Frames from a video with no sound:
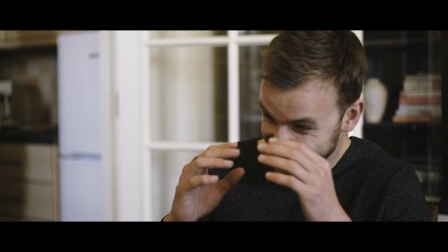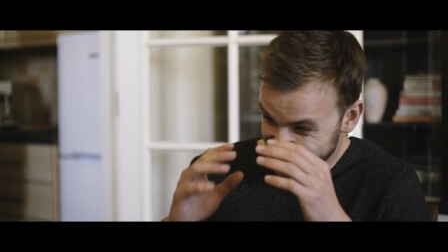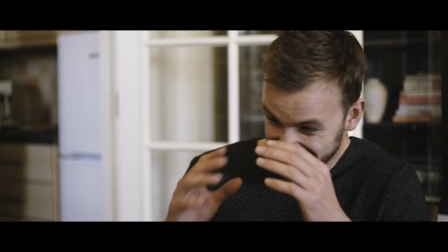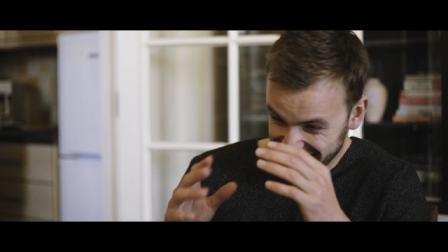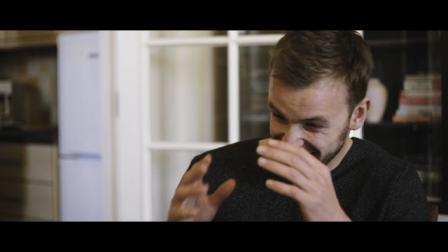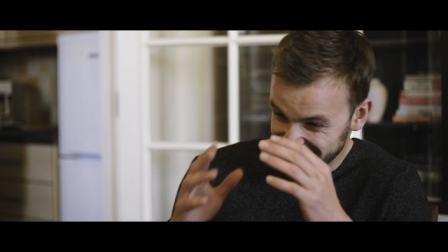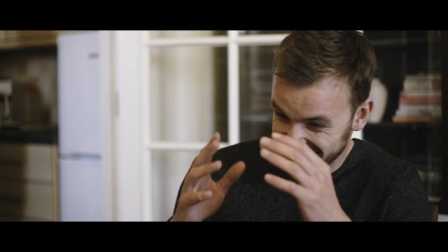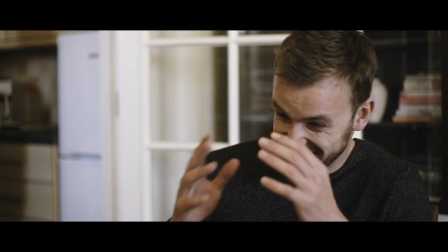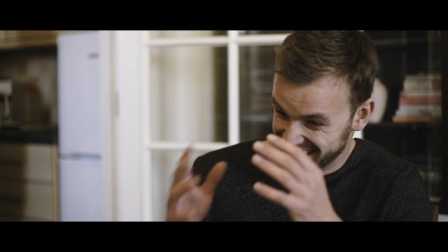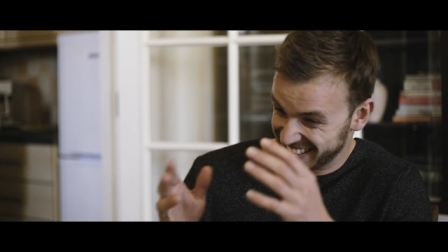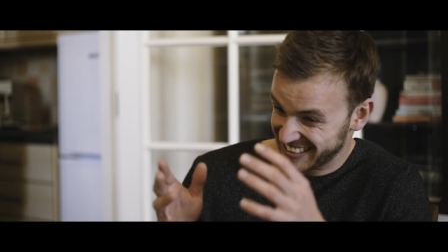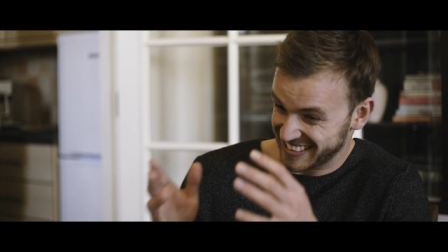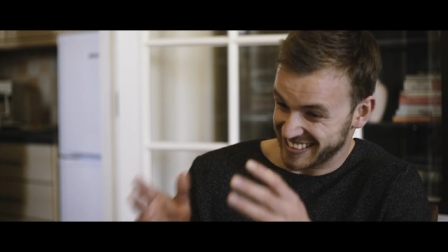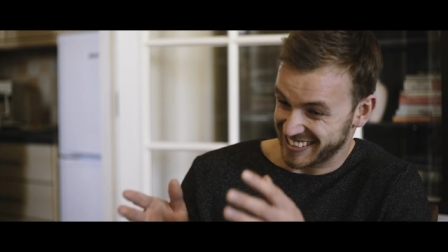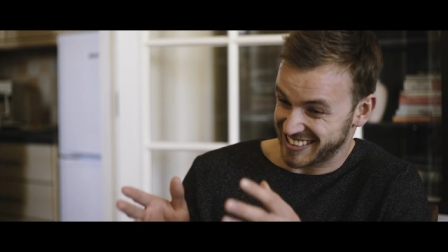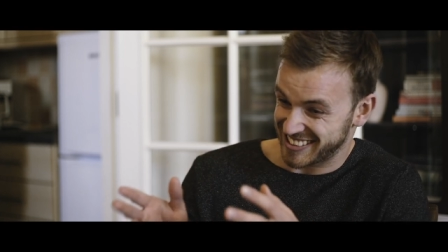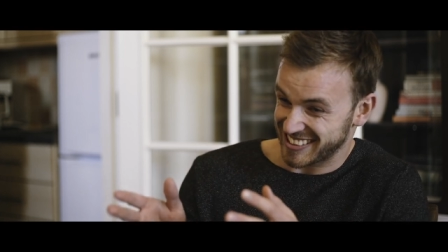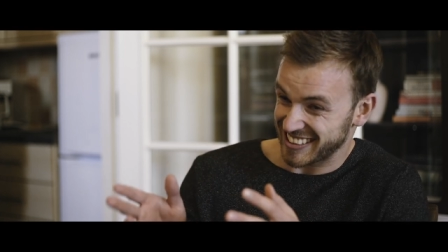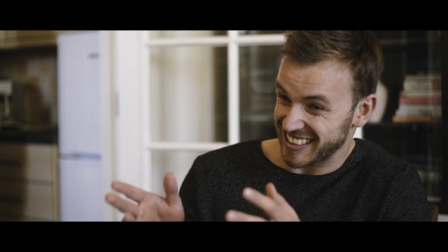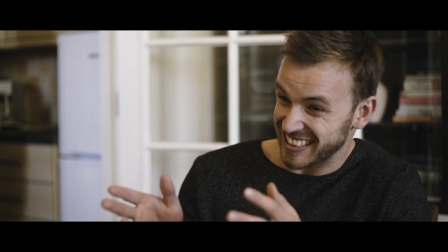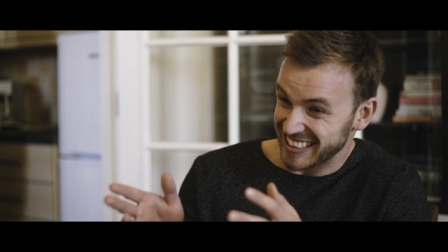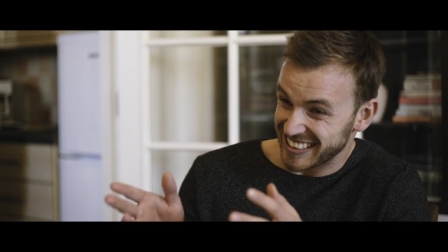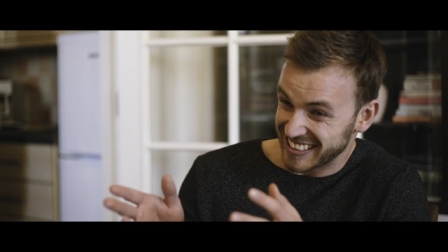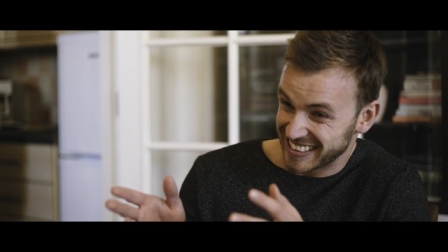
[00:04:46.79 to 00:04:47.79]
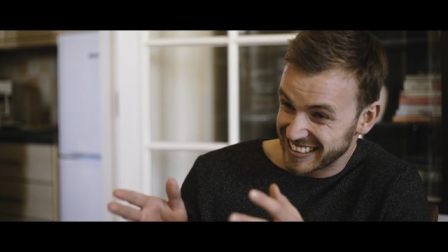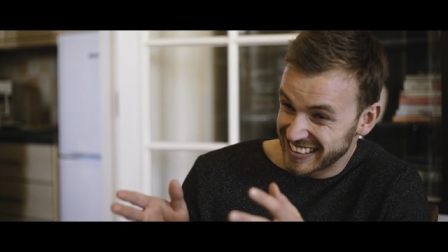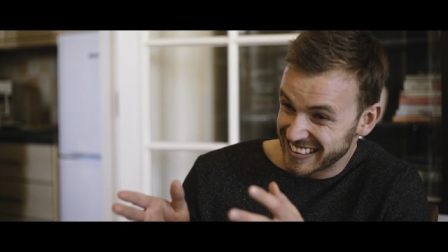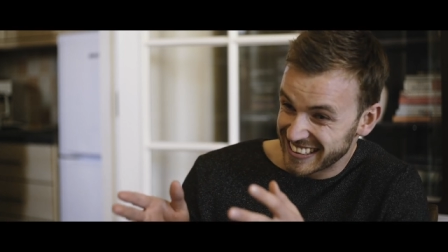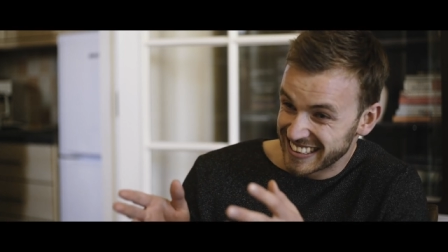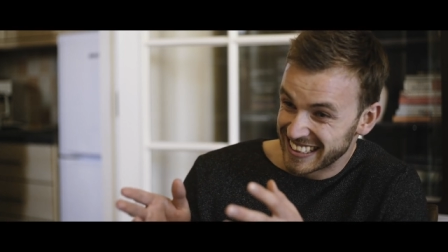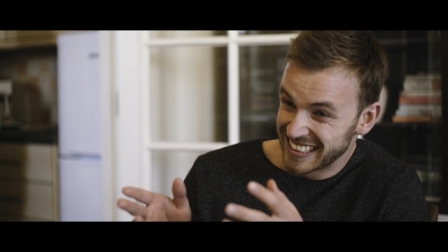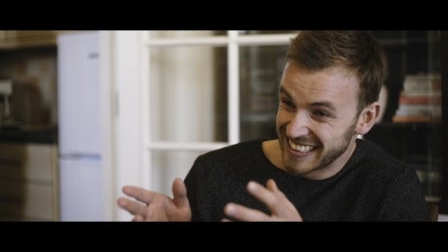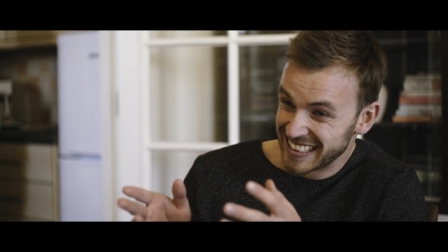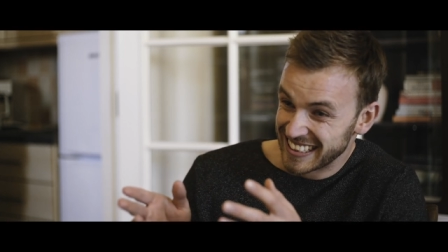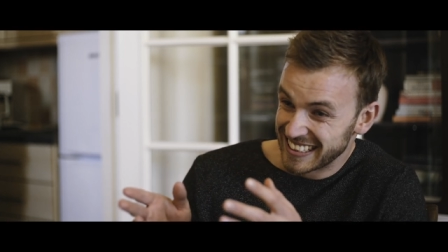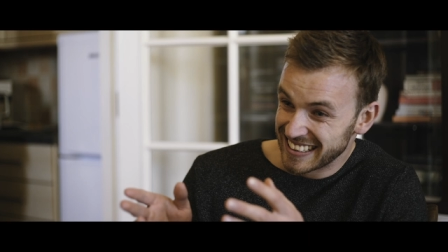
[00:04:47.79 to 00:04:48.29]
And he didn't see it?
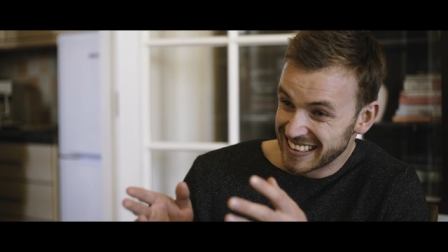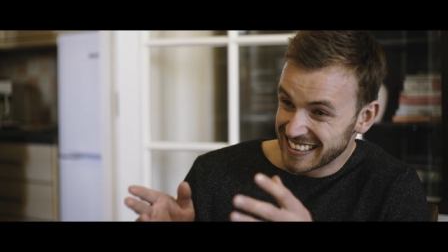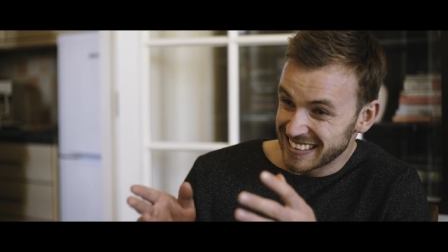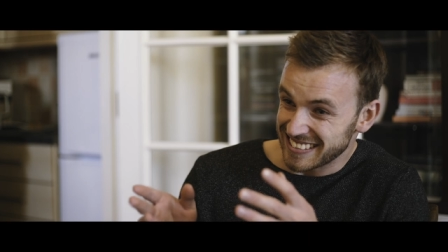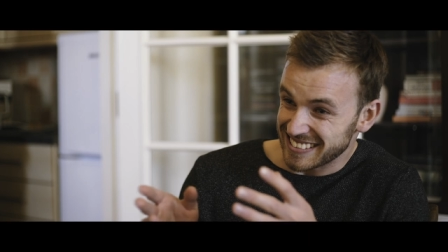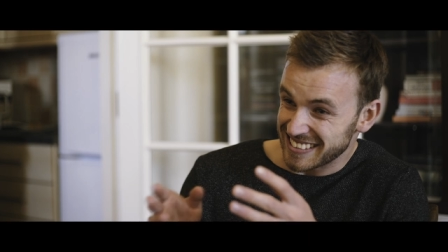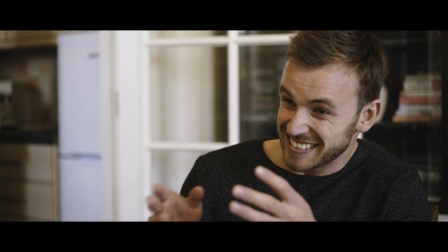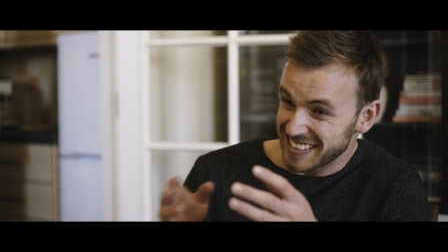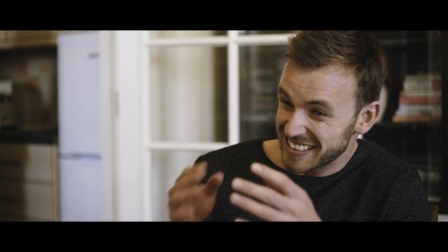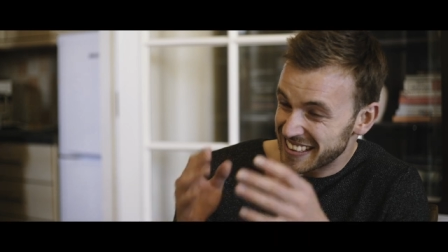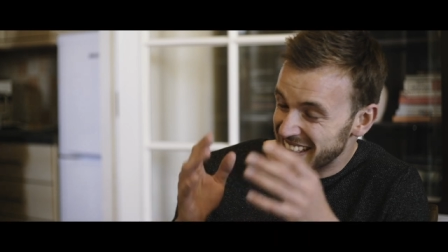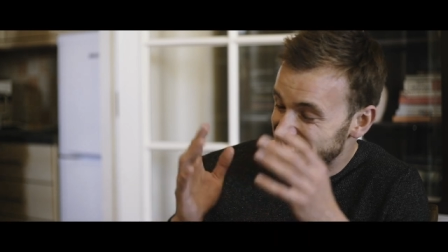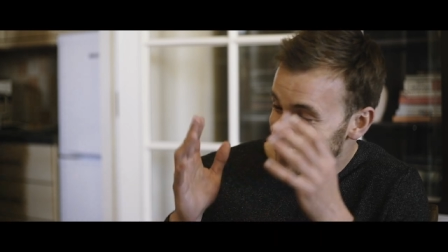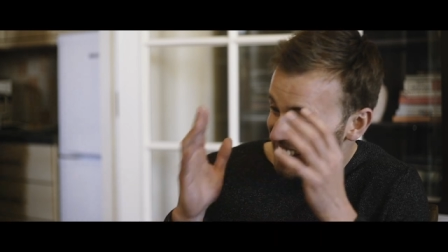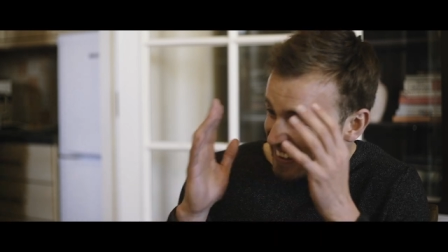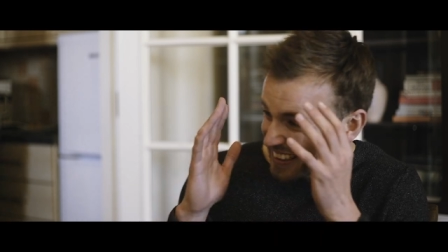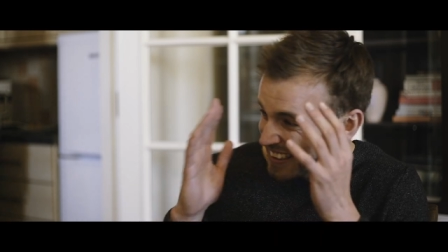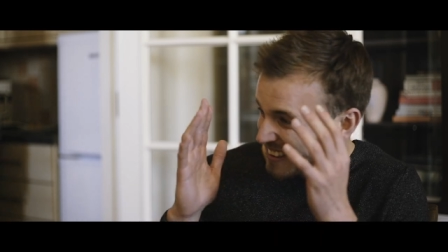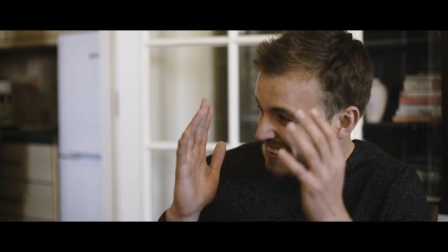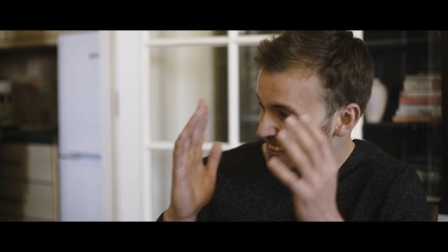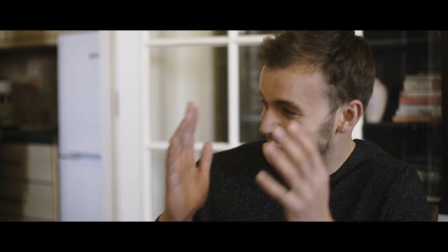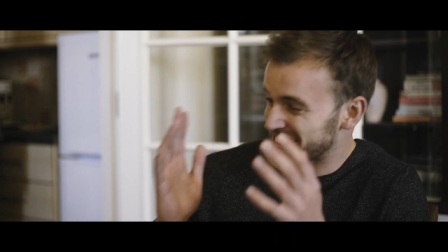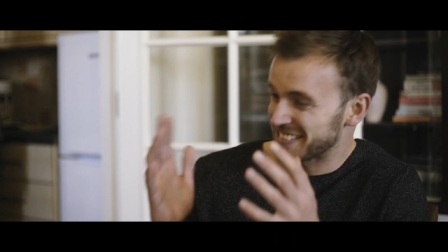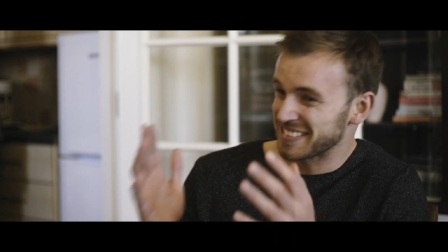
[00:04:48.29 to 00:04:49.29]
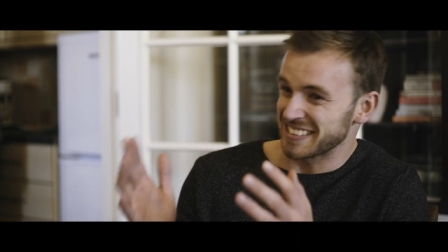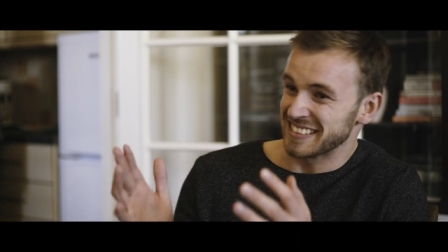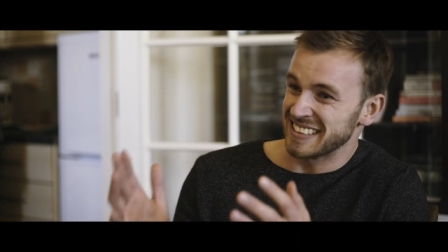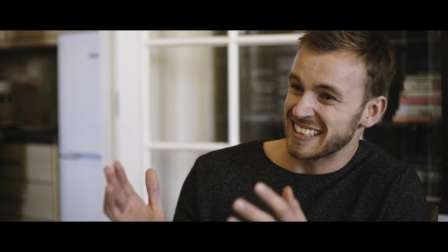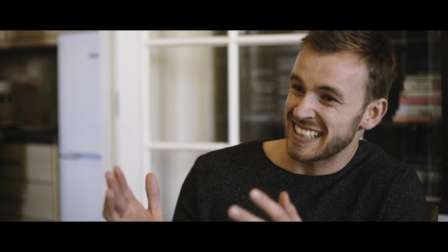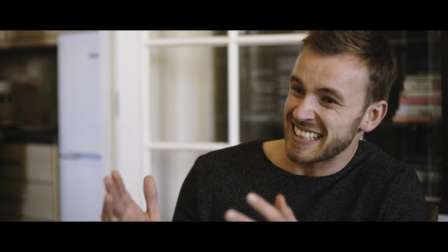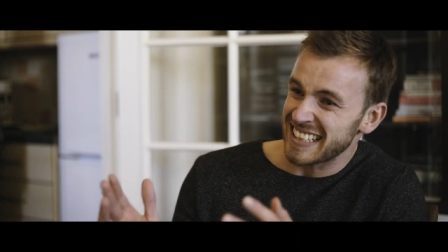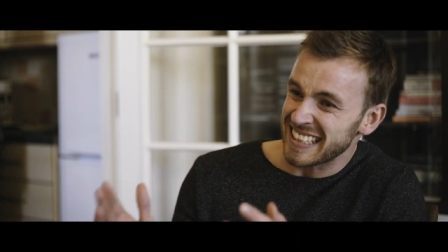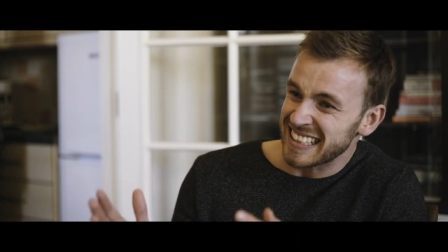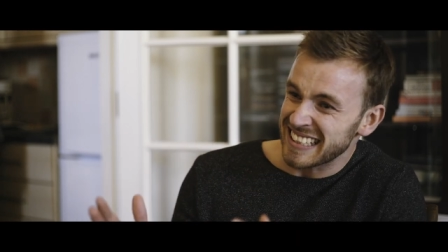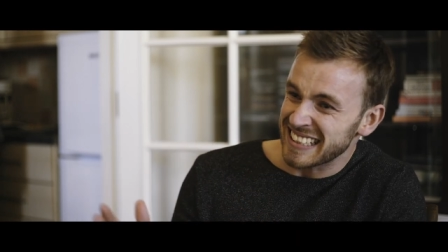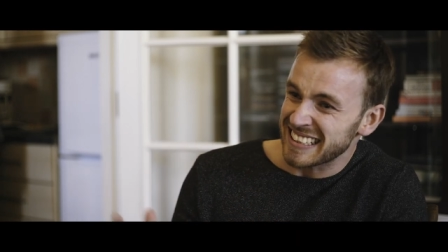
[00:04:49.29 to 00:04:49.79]
God, what an
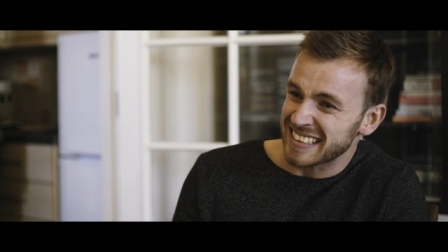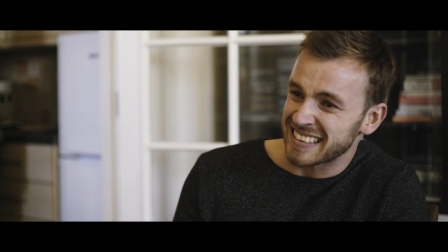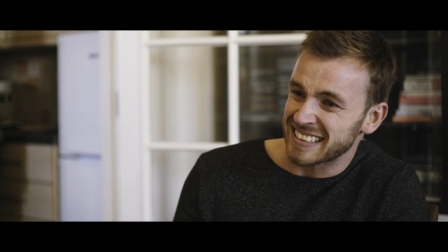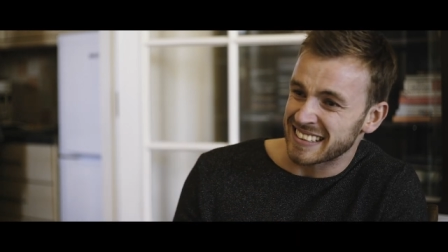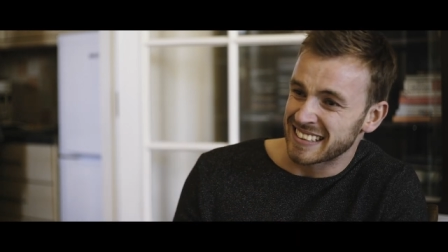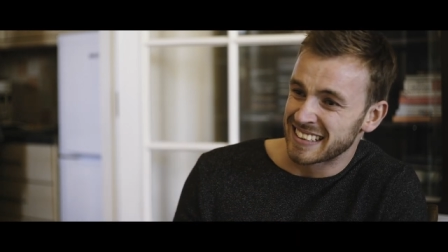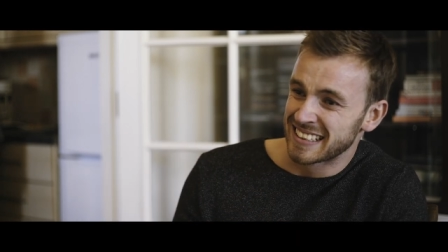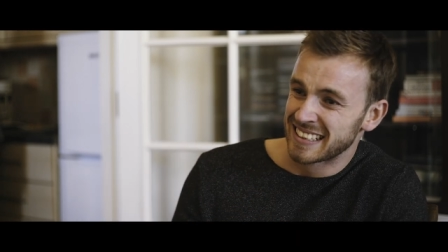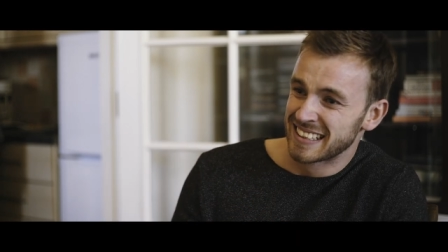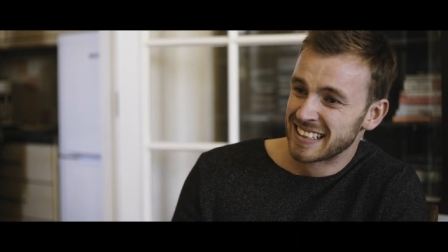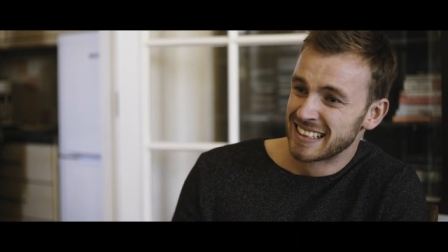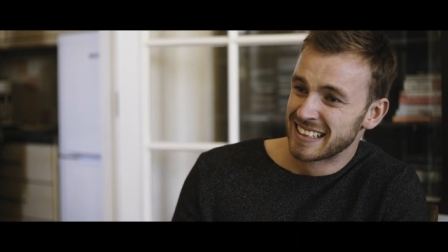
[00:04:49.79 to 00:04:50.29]
idiot!